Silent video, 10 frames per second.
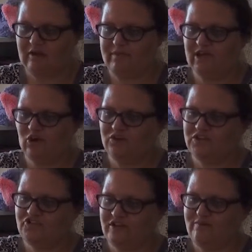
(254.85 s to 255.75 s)
Behold
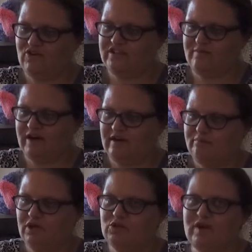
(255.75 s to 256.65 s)
the Dreamers by
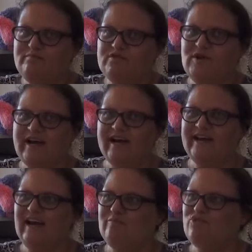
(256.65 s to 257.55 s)
Imbolo
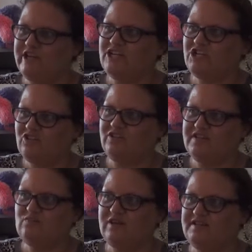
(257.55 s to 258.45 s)
Mbue. I'm pretty sure
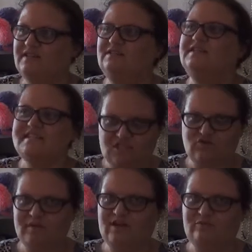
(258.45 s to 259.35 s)
this one is at least
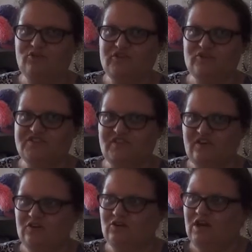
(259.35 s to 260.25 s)
from a couple years
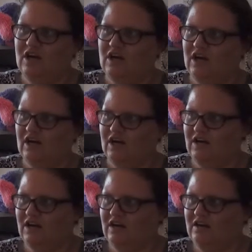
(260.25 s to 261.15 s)
ago,
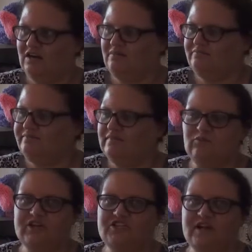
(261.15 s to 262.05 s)
uh,
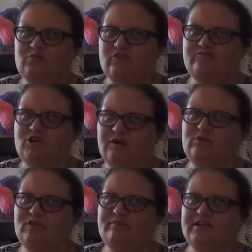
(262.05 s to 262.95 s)
which I would have
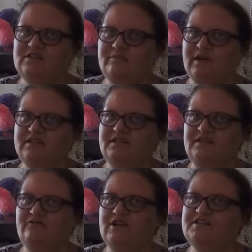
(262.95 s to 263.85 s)
probably picked up at the
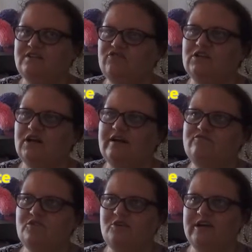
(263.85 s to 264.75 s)
Friends of the
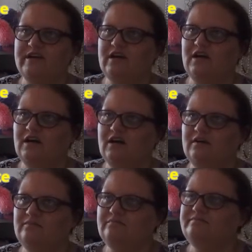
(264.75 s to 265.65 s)
Library
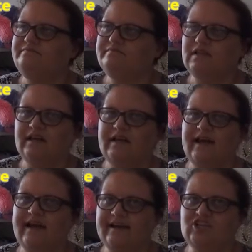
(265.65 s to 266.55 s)
uh,
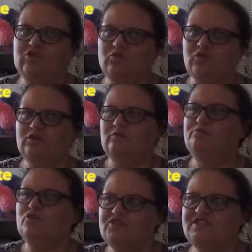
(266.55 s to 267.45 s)
actual
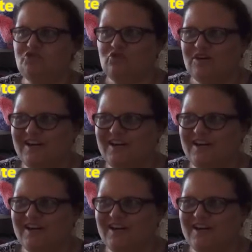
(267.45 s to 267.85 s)
bookstore